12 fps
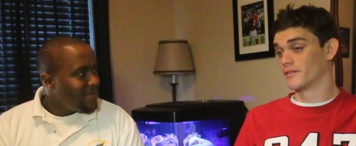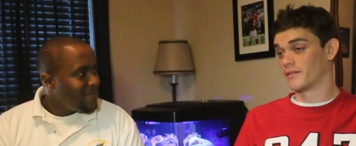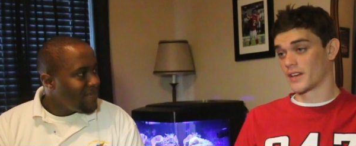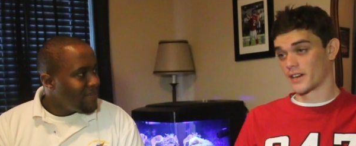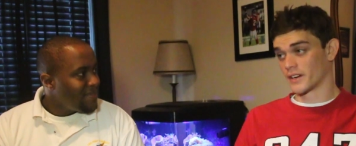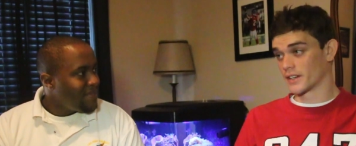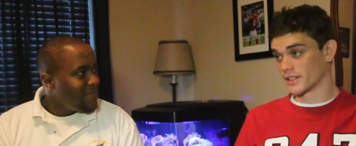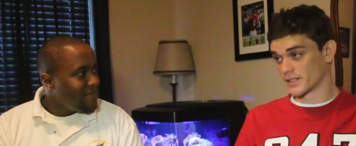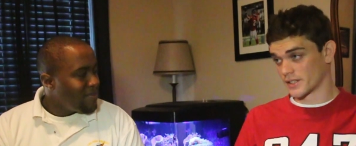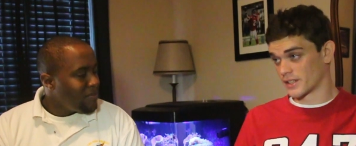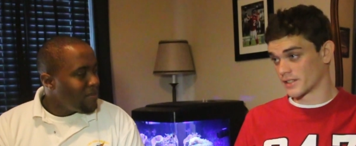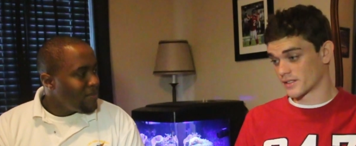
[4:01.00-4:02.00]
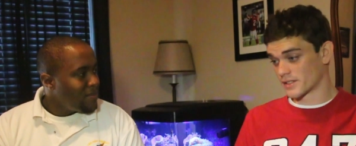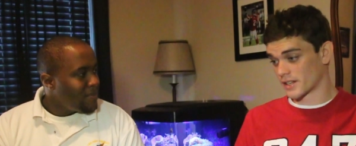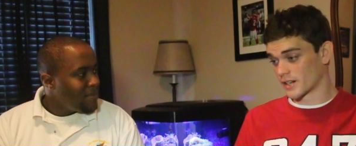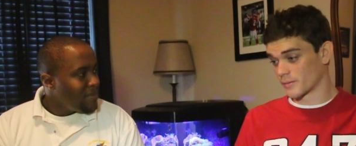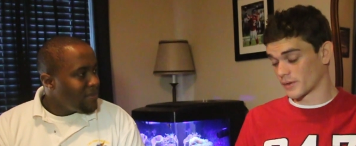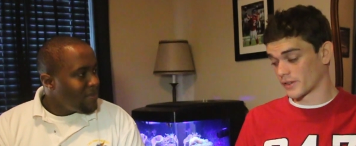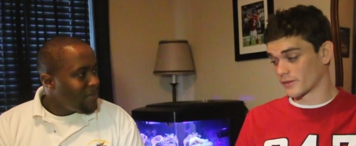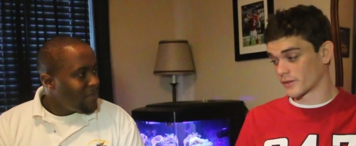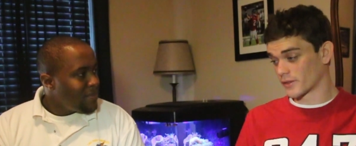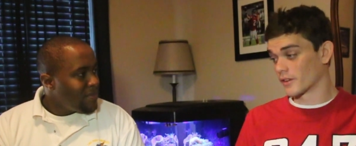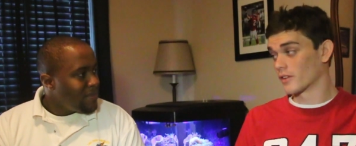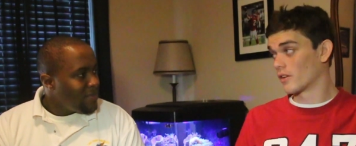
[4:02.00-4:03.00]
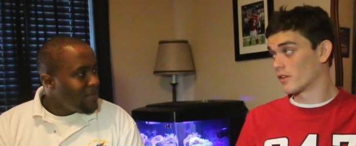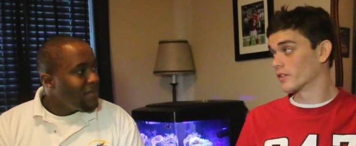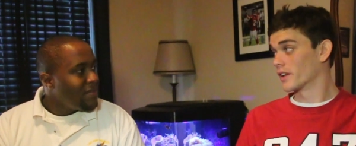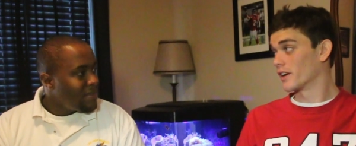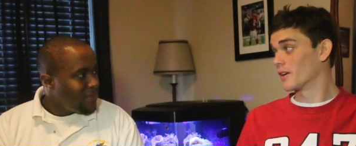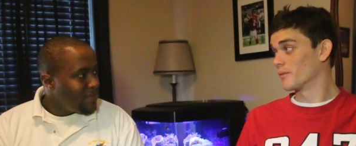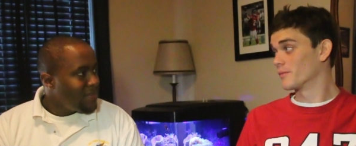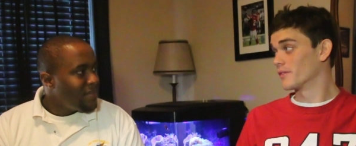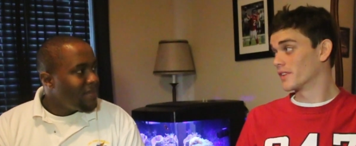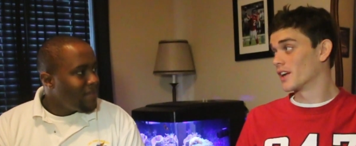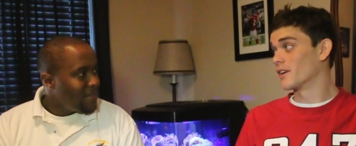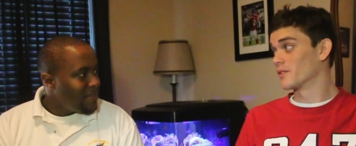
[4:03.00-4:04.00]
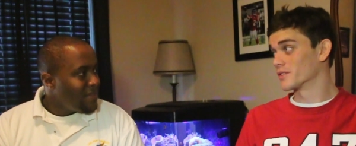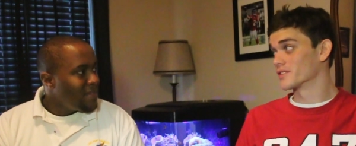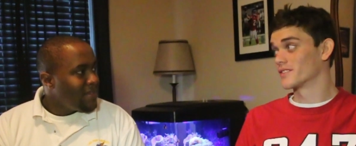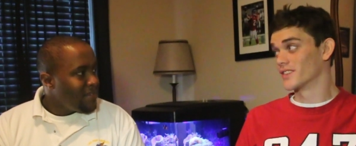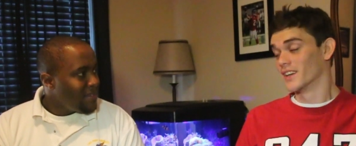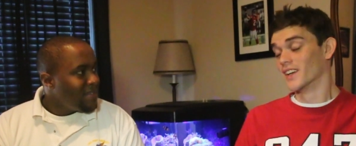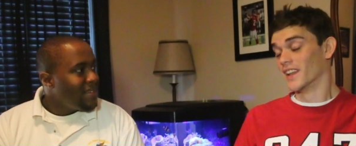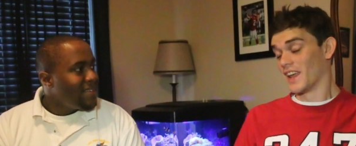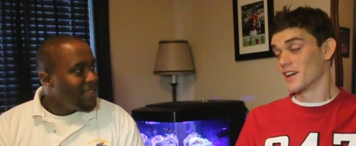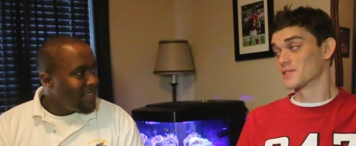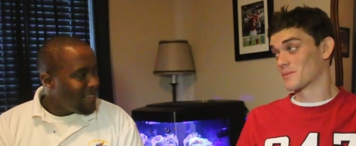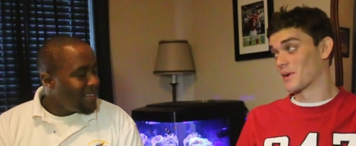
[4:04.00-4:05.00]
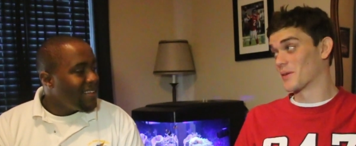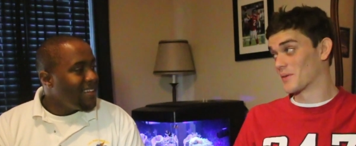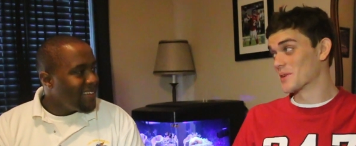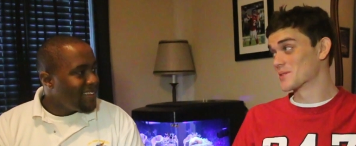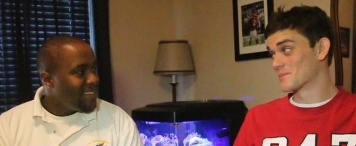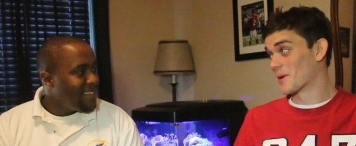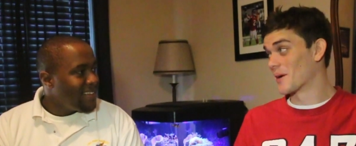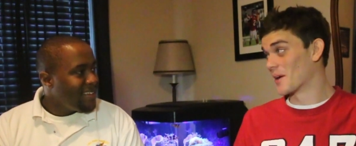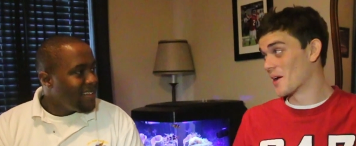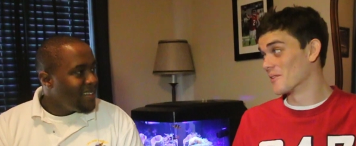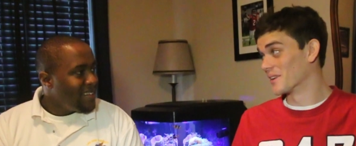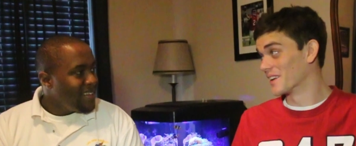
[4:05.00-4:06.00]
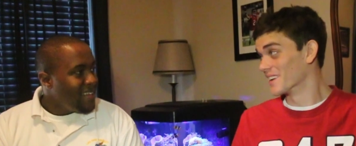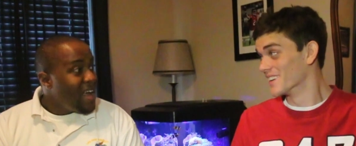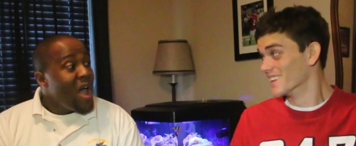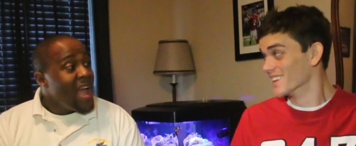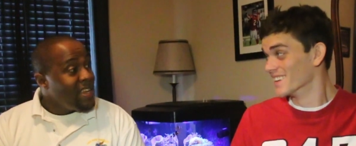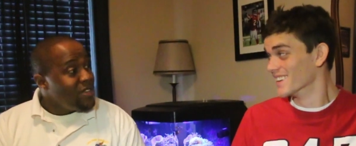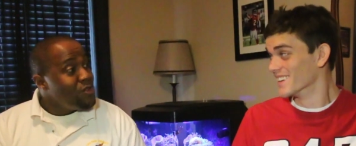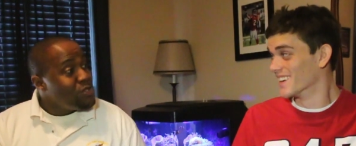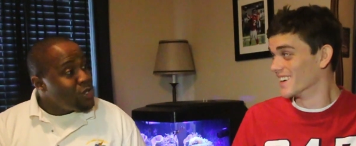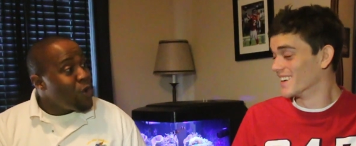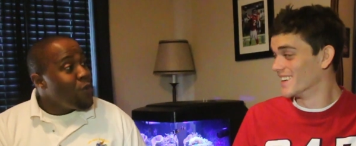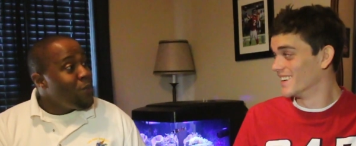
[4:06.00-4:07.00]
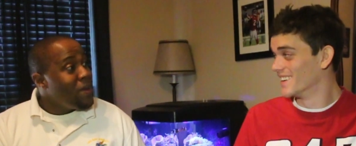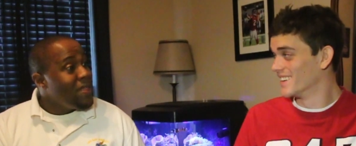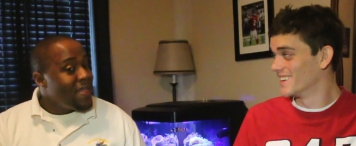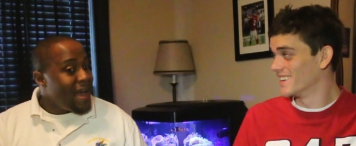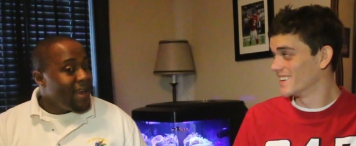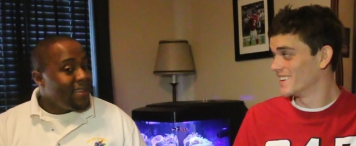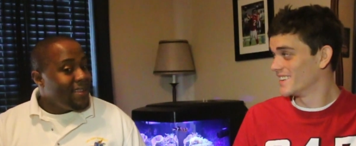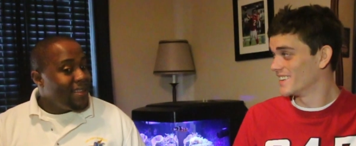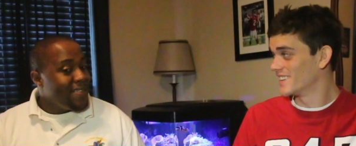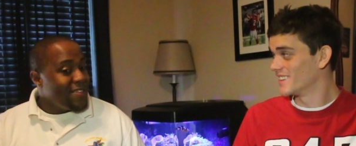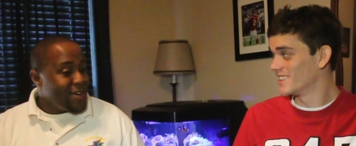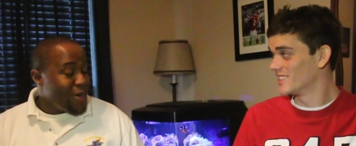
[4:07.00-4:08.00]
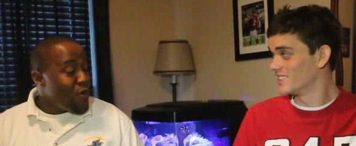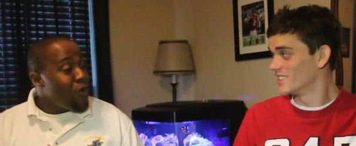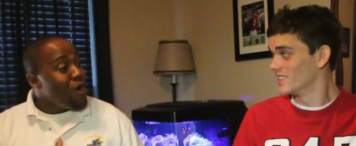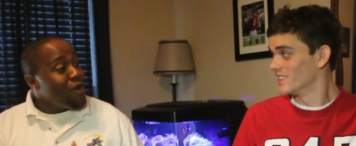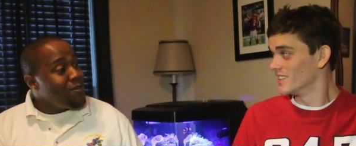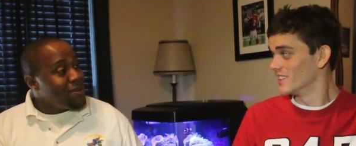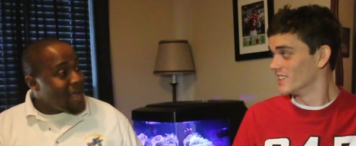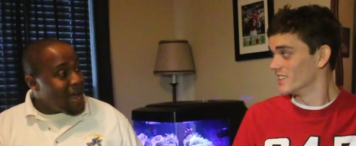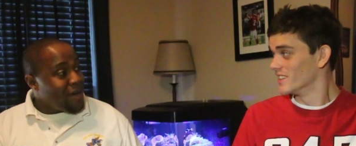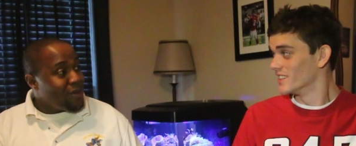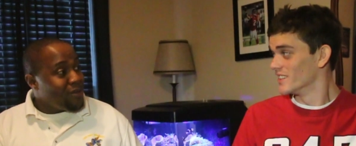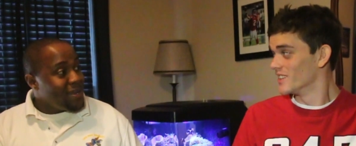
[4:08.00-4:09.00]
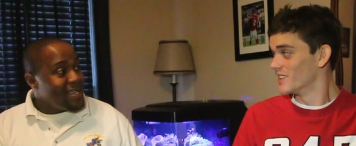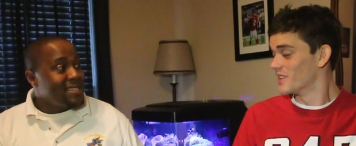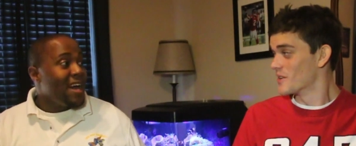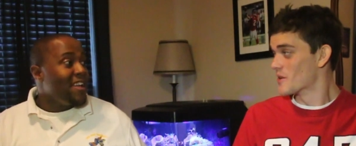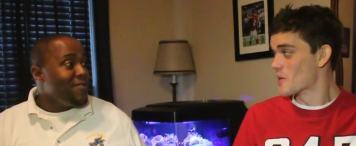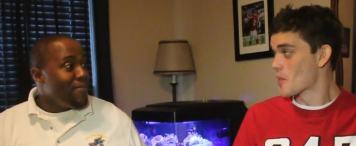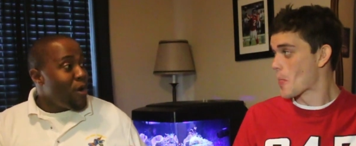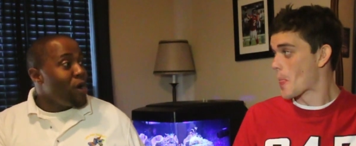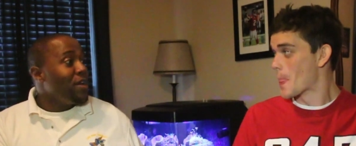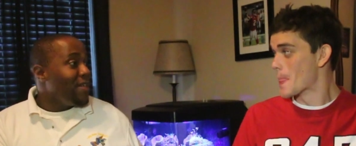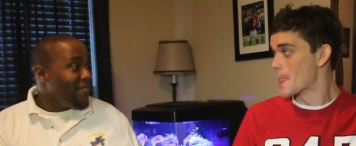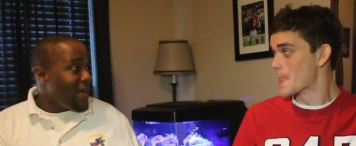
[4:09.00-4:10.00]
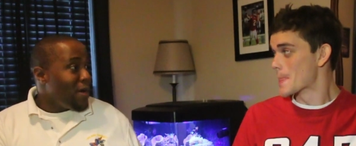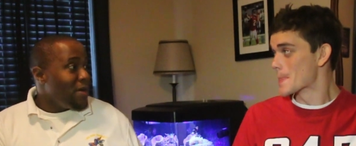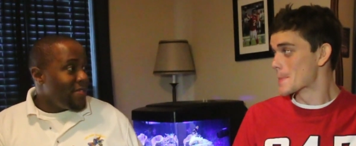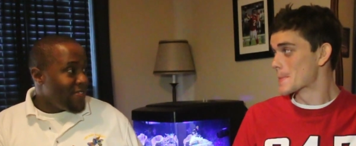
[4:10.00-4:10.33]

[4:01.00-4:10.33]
Speaker 1: very intense therapy for a long time. And that was
Speaker 2: that was probably the worst part of it. And you mm-hmm. told me that the aquarium now is kind of part of your ther